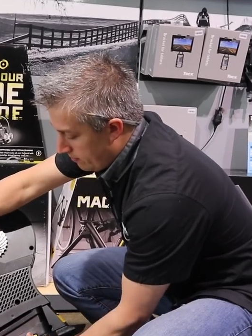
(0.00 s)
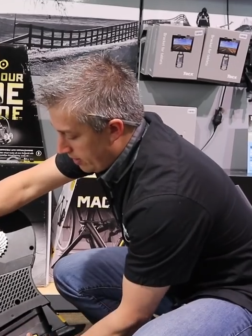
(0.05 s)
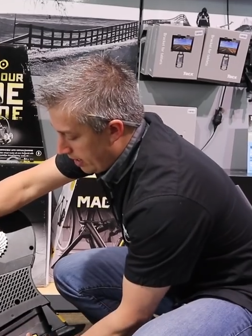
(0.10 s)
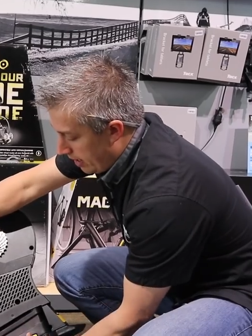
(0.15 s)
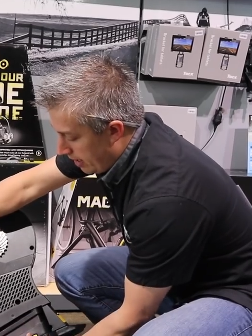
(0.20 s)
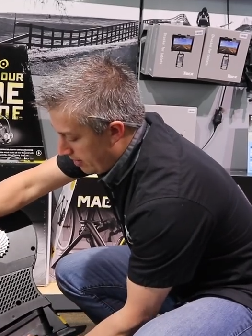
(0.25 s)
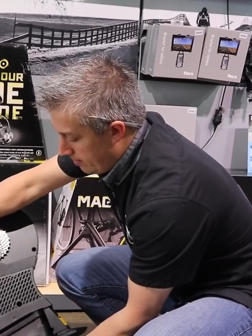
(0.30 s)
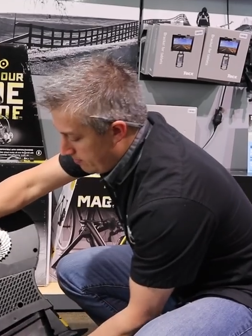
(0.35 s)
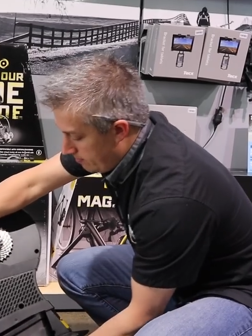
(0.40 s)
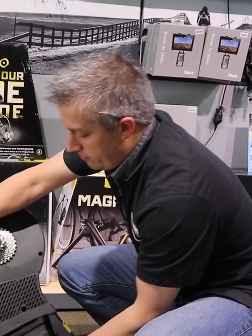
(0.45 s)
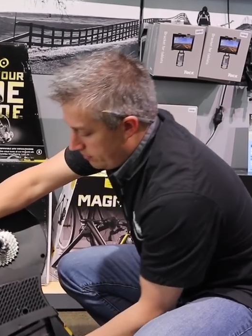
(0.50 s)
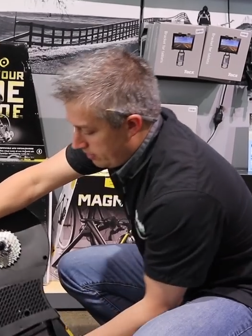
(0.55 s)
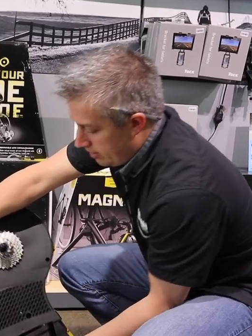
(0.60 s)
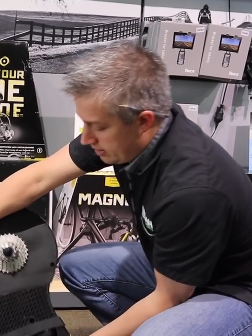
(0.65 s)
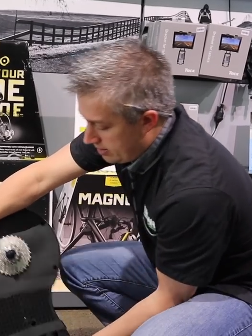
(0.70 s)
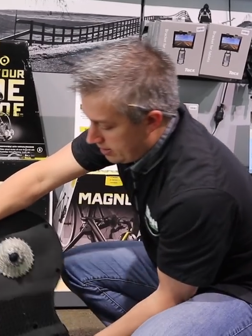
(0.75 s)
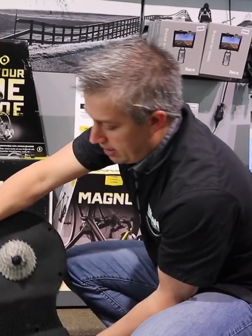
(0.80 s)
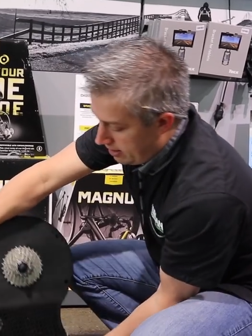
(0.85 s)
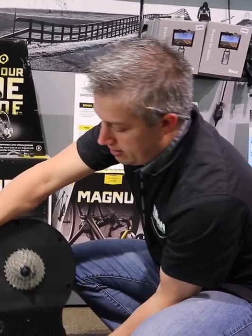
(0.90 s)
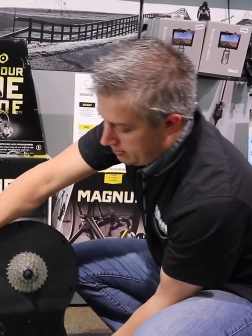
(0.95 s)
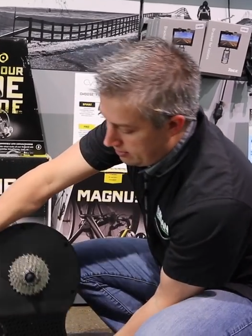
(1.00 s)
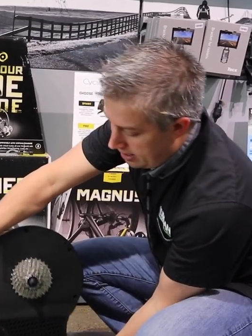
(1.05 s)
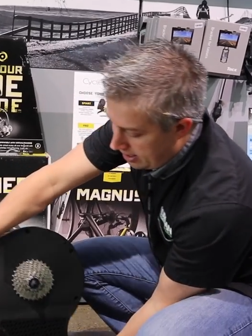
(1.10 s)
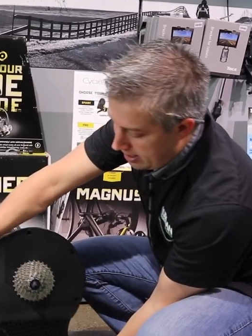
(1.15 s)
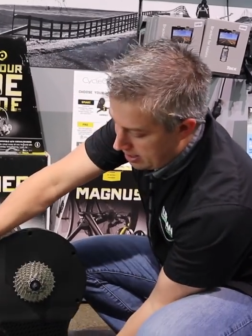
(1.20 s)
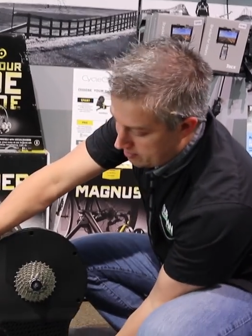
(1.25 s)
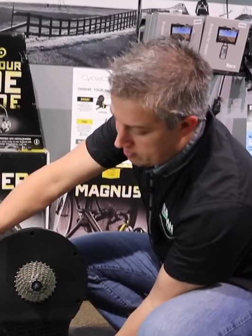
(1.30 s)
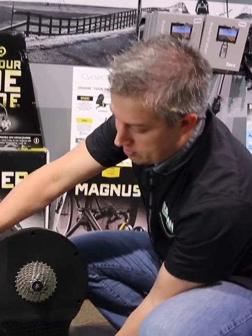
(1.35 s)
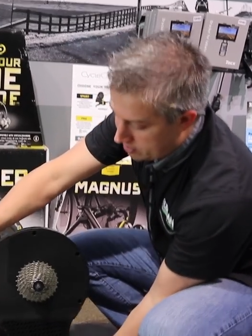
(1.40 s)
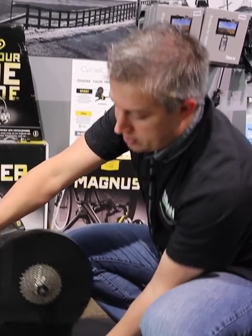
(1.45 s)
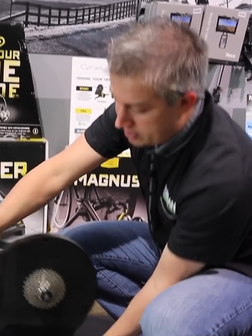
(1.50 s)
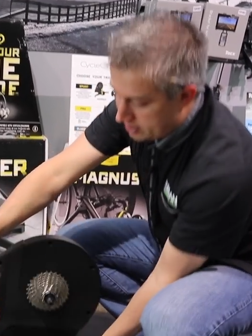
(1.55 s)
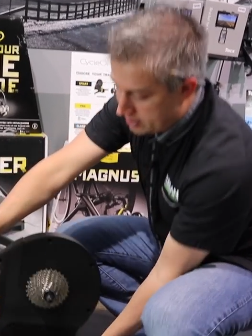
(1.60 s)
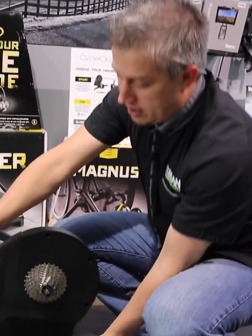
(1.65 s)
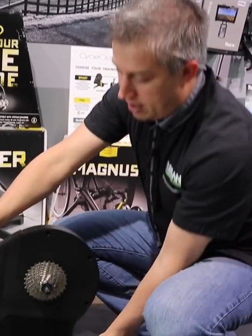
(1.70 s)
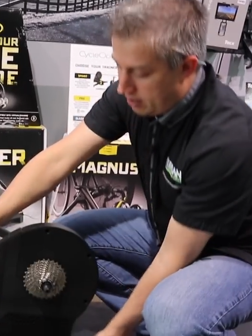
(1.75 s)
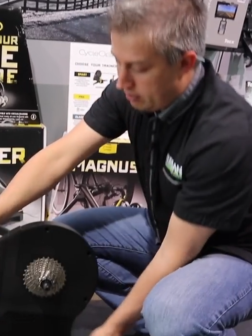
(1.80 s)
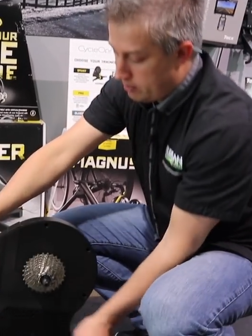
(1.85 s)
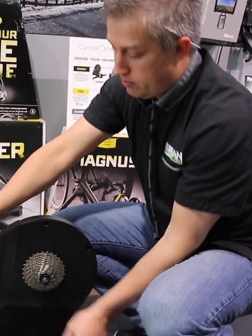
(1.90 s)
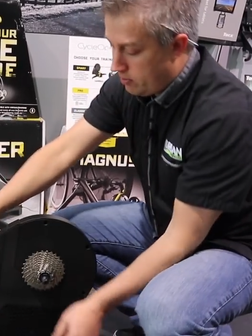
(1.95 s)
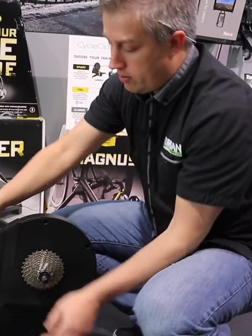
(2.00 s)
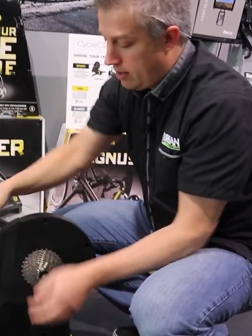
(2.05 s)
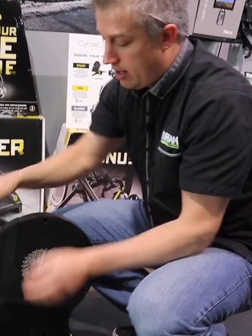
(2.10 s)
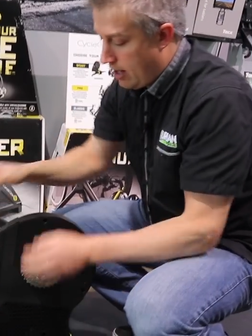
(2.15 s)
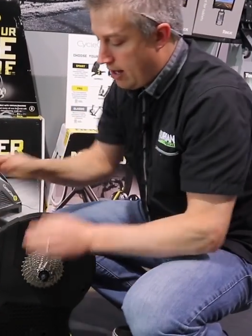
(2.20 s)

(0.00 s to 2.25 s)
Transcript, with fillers: The Hammer is a solid one.